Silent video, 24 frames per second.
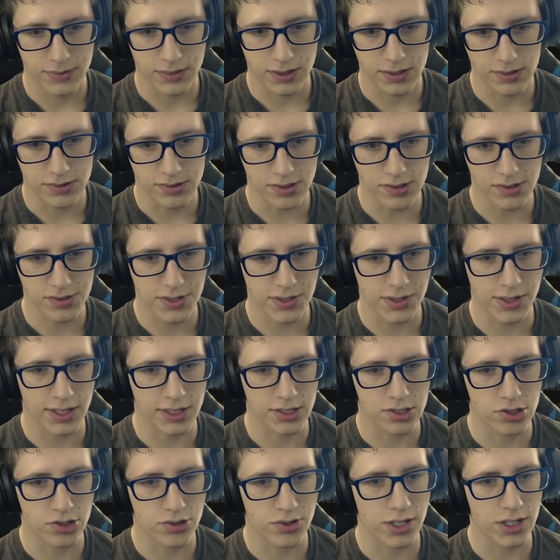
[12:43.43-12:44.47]
There's also like
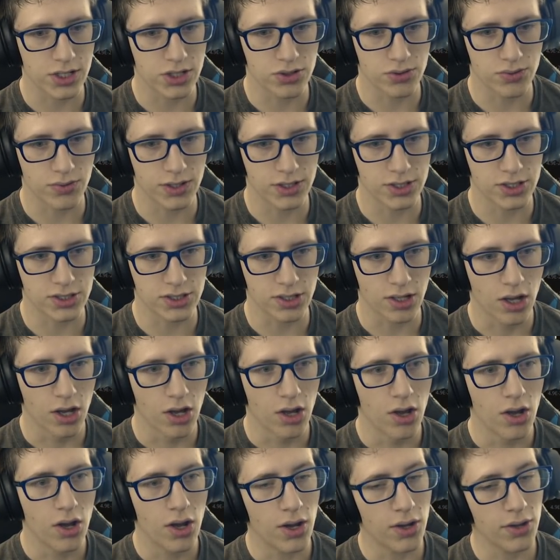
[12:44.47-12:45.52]
strange ridges.
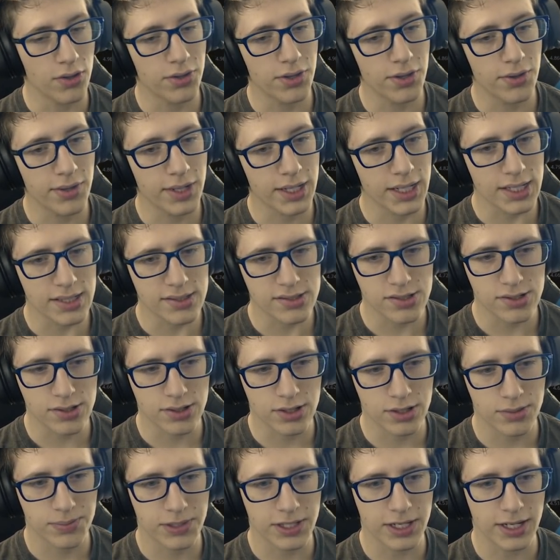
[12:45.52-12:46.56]
Although I guess there
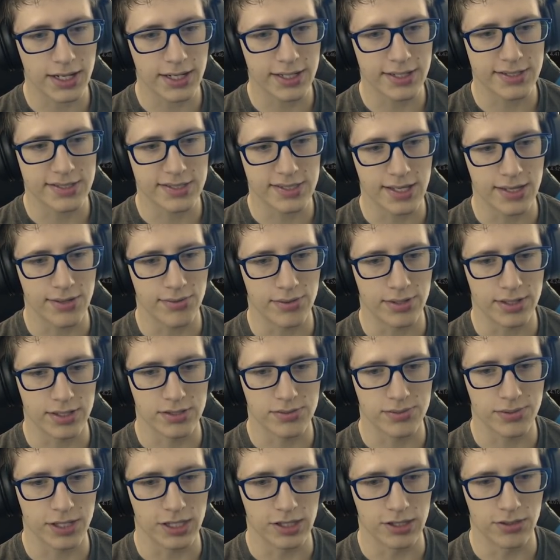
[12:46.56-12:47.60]
could be ice that would
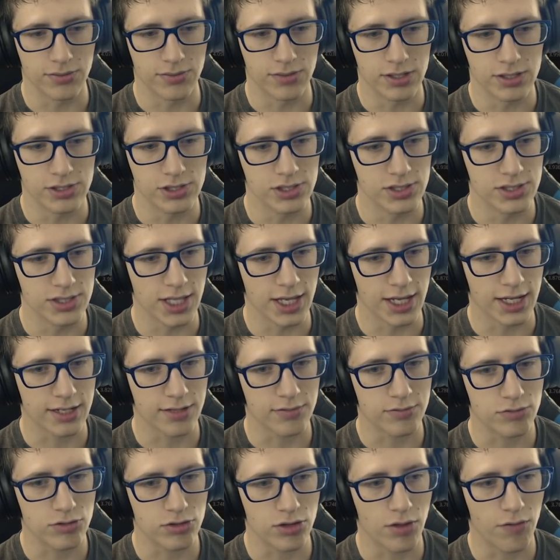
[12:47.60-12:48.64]
explain the ridges, like
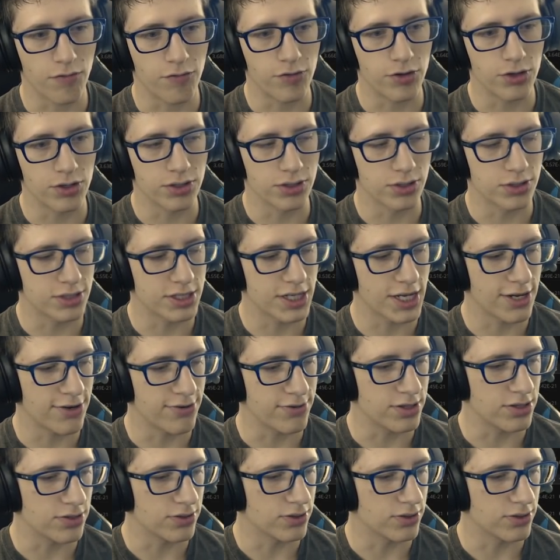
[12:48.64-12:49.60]
the further down you